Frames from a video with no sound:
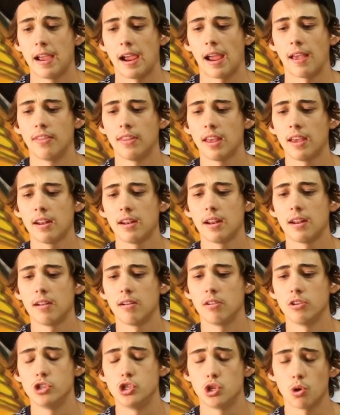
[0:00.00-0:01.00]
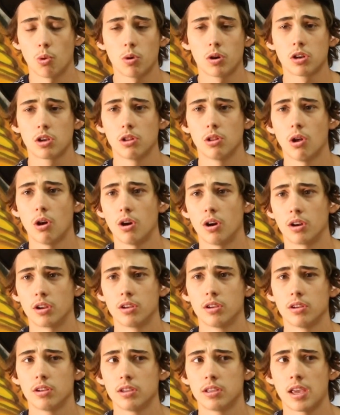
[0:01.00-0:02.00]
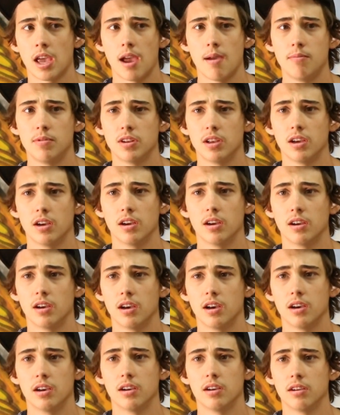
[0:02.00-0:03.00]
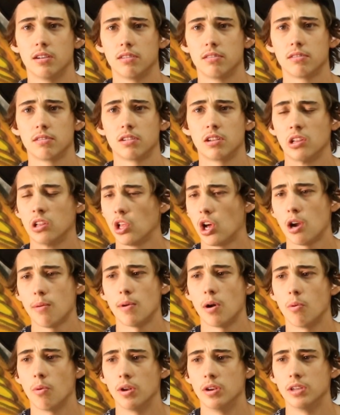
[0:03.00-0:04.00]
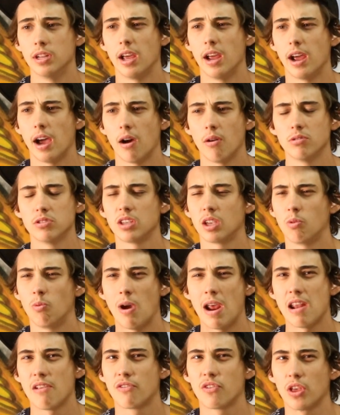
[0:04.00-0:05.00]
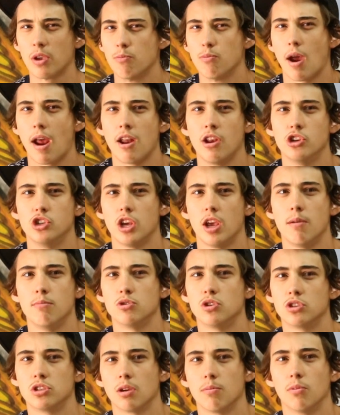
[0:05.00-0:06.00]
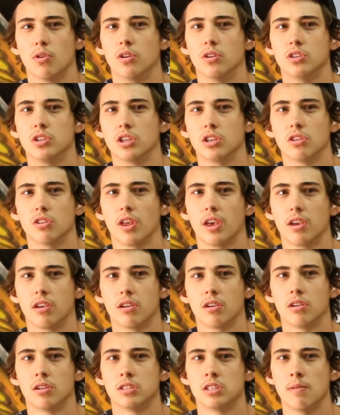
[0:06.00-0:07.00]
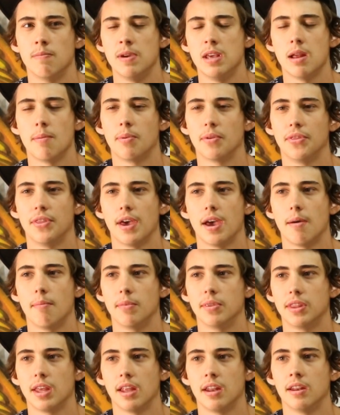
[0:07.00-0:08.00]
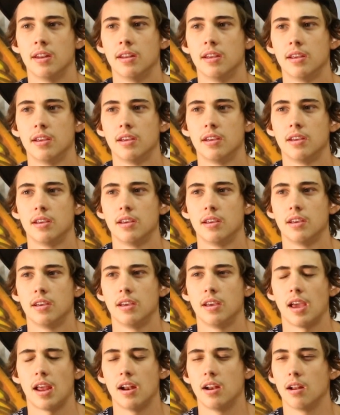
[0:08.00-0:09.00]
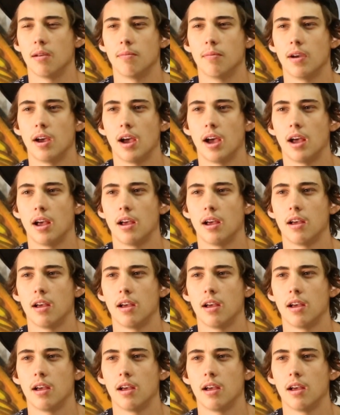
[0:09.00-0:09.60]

And then Jordan Clark came to Claremont one day. I was like waiting for like Brandon James or someone to meet up with them, but then ended up